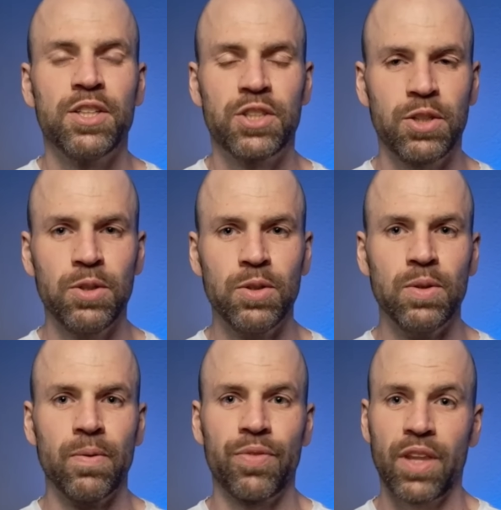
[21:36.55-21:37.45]

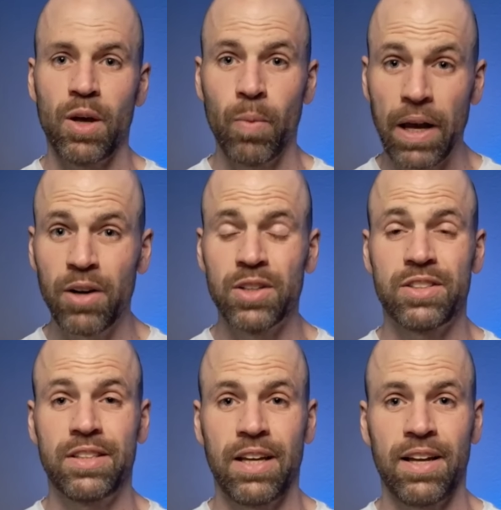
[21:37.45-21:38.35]
to warehouse
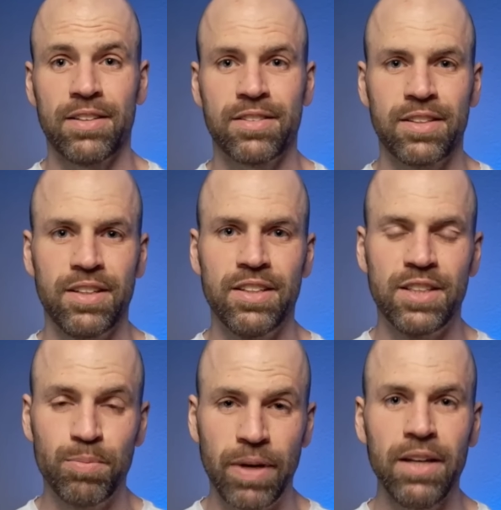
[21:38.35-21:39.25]
task
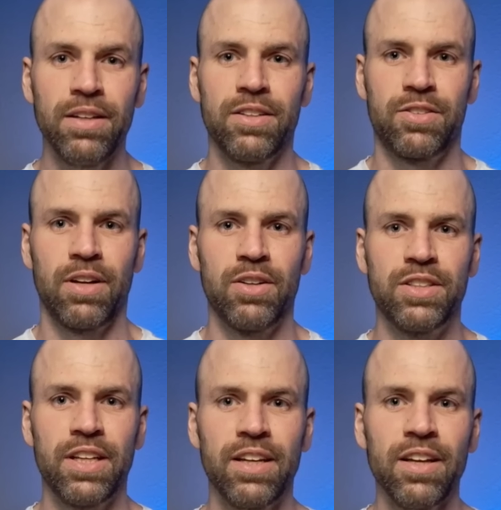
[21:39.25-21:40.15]
dependent
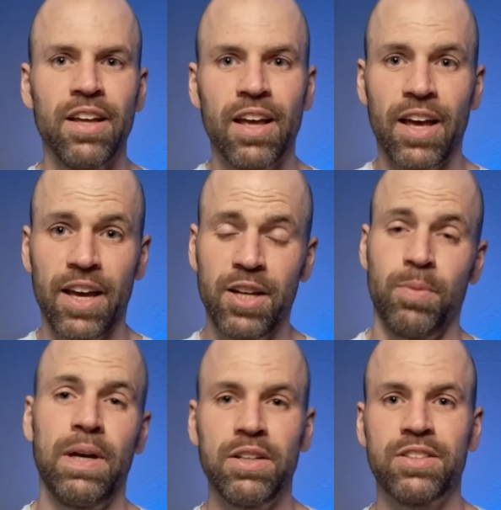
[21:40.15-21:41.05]
routing and
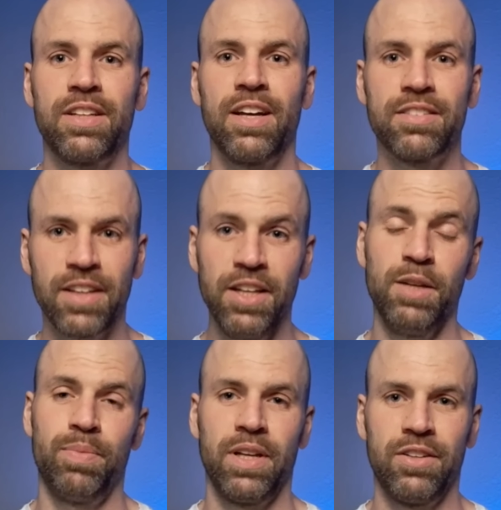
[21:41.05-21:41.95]
warehouse task
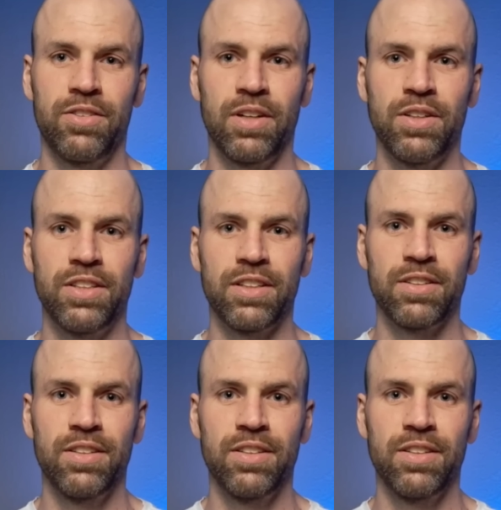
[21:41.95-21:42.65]
independent routing.